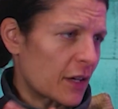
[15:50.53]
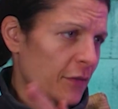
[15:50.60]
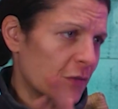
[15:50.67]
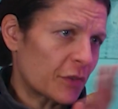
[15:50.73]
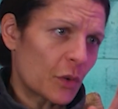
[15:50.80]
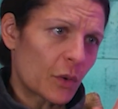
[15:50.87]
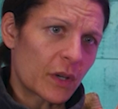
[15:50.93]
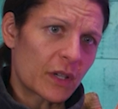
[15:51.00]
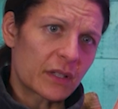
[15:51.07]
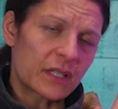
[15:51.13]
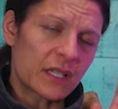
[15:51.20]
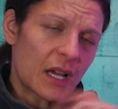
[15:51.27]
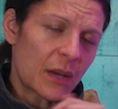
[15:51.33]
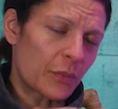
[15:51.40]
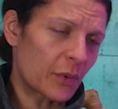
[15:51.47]
floor
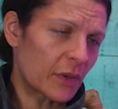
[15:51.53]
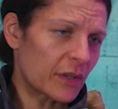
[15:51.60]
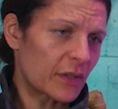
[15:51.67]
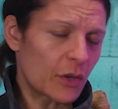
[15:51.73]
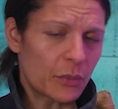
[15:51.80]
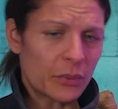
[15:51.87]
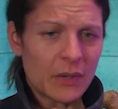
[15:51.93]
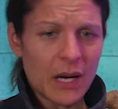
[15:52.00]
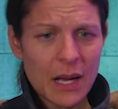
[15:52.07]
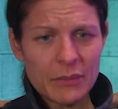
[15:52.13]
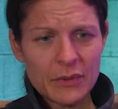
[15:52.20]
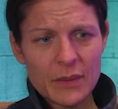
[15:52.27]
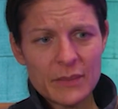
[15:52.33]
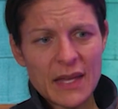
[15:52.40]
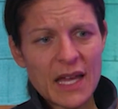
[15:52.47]
to upward, no
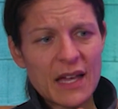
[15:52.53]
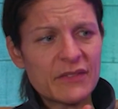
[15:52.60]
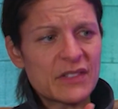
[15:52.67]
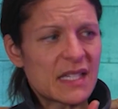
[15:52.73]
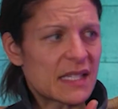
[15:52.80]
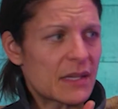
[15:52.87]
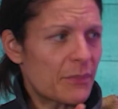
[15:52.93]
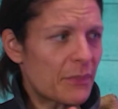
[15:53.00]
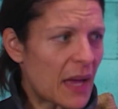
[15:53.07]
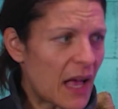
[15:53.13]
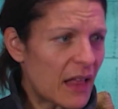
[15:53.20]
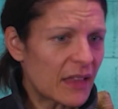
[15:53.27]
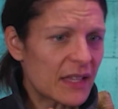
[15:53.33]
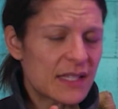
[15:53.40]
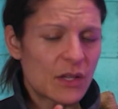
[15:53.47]
problem. They have decent
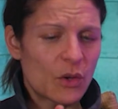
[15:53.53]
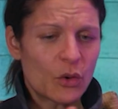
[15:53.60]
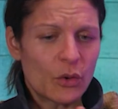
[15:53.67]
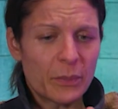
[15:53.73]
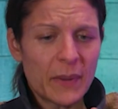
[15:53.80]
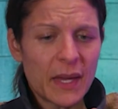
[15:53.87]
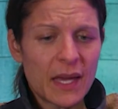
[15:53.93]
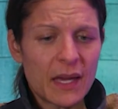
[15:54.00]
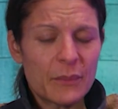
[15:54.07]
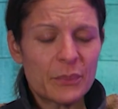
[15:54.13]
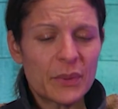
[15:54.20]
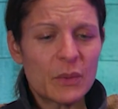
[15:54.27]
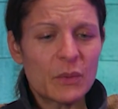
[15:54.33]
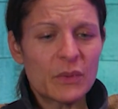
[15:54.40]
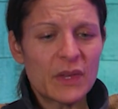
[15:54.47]
balance, the whole bit.
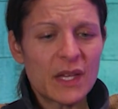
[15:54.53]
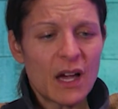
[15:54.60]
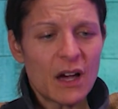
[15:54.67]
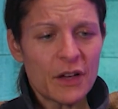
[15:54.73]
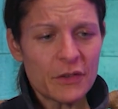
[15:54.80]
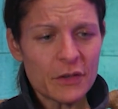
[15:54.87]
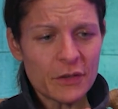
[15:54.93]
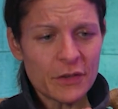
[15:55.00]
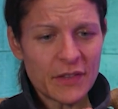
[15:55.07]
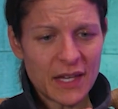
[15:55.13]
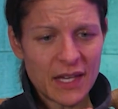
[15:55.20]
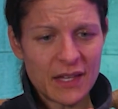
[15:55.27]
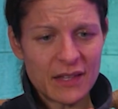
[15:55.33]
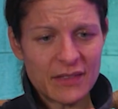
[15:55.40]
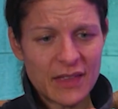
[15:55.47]
But the other
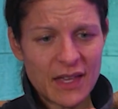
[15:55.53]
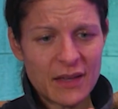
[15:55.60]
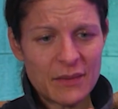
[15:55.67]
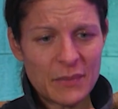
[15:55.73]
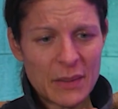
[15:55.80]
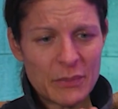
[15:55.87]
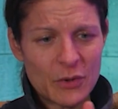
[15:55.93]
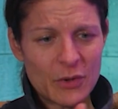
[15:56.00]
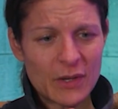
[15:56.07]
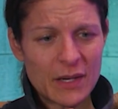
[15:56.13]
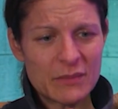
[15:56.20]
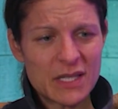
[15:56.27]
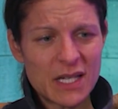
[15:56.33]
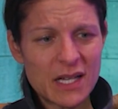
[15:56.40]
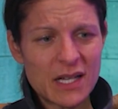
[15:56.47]
thing that my
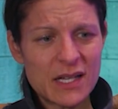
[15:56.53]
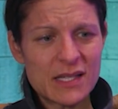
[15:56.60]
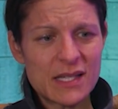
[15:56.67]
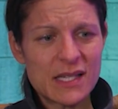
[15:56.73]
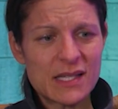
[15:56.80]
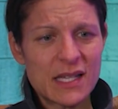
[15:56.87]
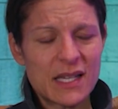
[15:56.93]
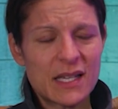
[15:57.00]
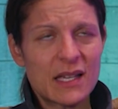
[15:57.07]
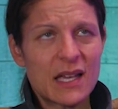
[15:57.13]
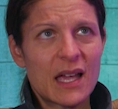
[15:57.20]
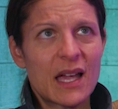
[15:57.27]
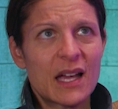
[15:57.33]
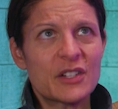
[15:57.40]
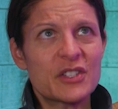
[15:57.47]
program does is
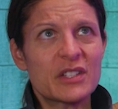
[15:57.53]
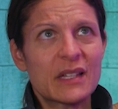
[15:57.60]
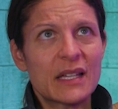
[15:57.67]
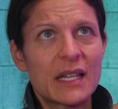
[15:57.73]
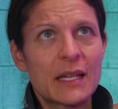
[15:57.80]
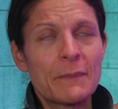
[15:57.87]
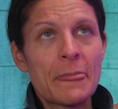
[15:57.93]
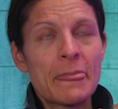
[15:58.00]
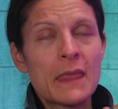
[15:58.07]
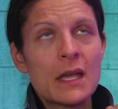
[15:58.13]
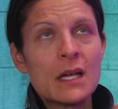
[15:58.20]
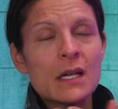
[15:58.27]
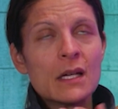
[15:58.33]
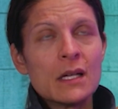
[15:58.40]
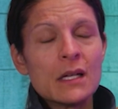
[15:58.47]
it actually
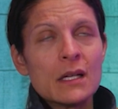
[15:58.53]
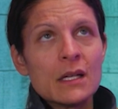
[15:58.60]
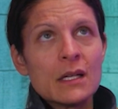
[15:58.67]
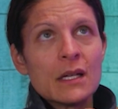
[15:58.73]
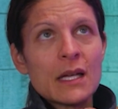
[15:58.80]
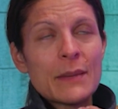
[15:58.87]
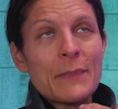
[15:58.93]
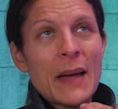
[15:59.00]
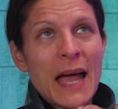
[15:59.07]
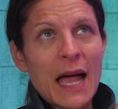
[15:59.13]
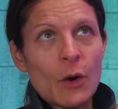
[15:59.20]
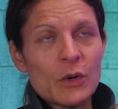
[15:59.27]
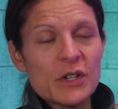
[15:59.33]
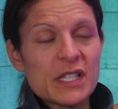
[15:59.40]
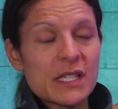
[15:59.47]

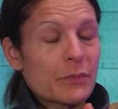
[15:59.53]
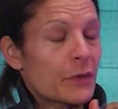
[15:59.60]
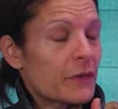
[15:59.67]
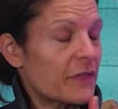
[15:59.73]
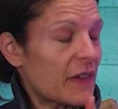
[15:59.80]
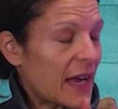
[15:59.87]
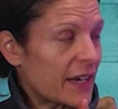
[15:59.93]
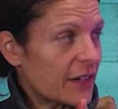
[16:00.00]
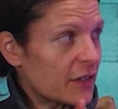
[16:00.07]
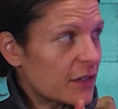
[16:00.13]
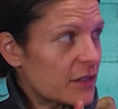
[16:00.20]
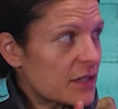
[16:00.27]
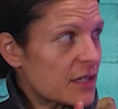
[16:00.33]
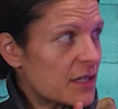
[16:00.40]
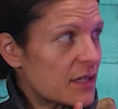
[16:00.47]
empowers the
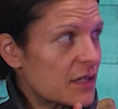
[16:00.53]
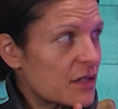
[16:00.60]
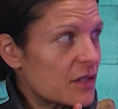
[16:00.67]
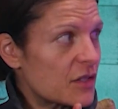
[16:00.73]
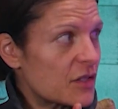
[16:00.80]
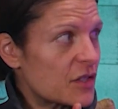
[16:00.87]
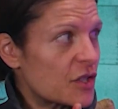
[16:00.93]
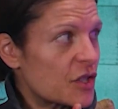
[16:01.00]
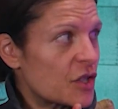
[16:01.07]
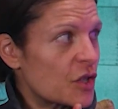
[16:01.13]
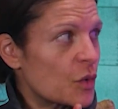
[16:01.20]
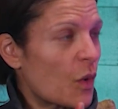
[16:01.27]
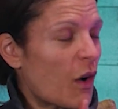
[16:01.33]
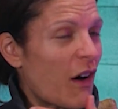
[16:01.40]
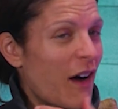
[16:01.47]
providers
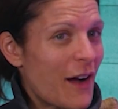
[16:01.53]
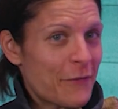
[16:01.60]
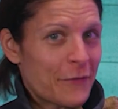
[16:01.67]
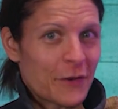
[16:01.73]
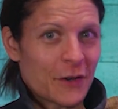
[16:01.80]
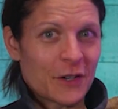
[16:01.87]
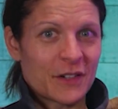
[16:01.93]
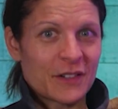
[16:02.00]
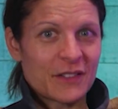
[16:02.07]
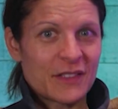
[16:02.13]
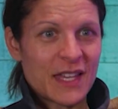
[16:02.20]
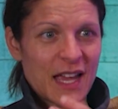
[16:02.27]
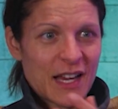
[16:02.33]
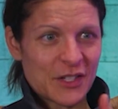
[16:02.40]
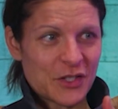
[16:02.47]
to offer
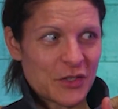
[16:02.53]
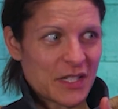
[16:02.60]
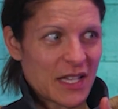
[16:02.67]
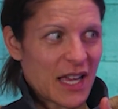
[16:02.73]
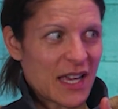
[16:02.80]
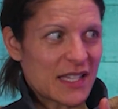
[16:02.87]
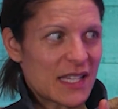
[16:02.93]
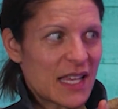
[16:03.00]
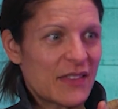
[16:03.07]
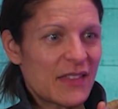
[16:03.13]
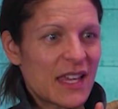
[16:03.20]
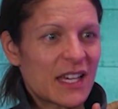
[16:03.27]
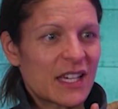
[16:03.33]
the exercise. And they